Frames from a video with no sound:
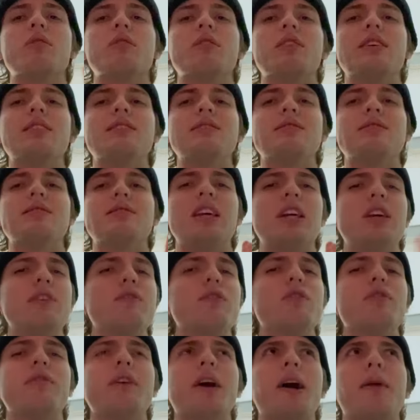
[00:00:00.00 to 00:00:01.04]
these
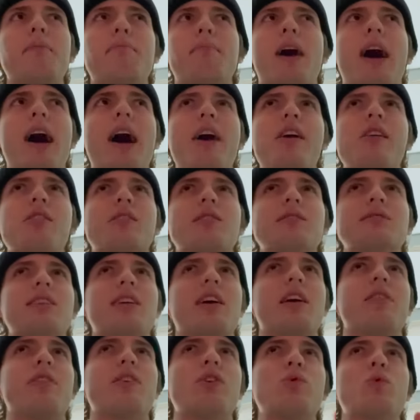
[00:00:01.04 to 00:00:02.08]
evil vampires that I
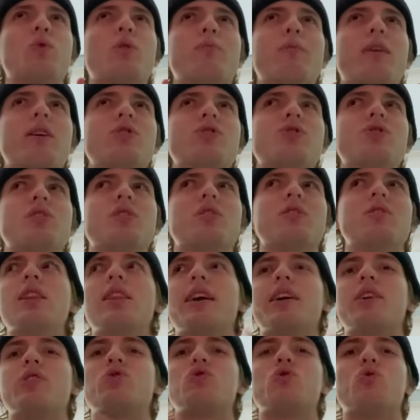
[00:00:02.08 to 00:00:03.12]
think were mentioned
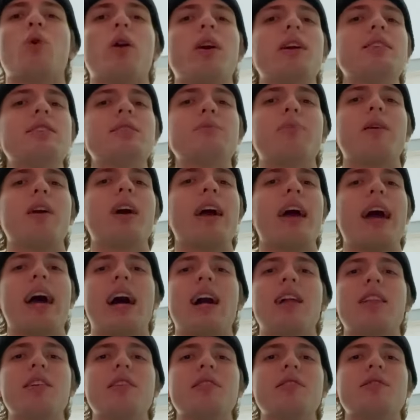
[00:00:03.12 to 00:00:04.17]
like twice by
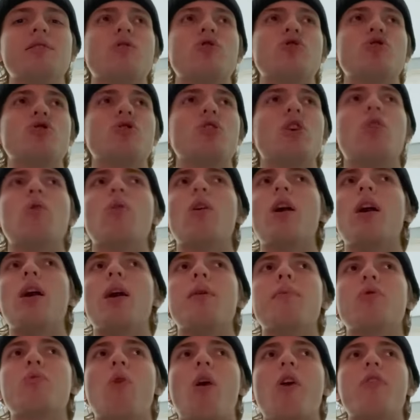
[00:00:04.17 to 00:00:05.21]
Alice show
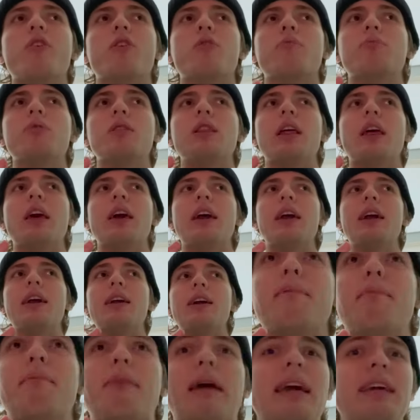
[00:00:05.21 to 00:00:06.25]
up while they're
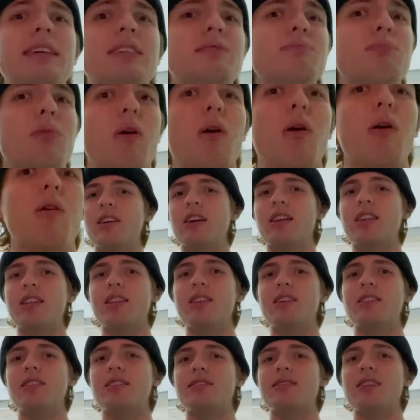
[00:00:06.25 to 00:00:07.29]
playing baseball, and then
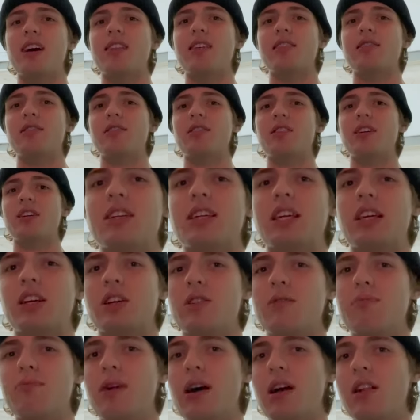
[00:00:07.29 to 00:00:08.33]
they decided they're gonna kill
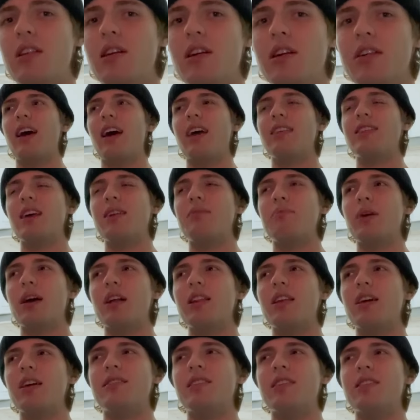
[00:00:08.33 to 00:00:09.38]
Bella, and then
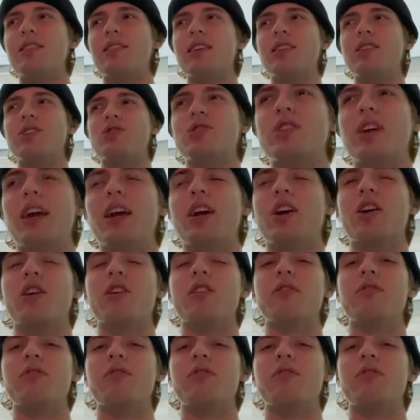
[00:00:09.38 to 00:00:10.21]
Bella, they take her to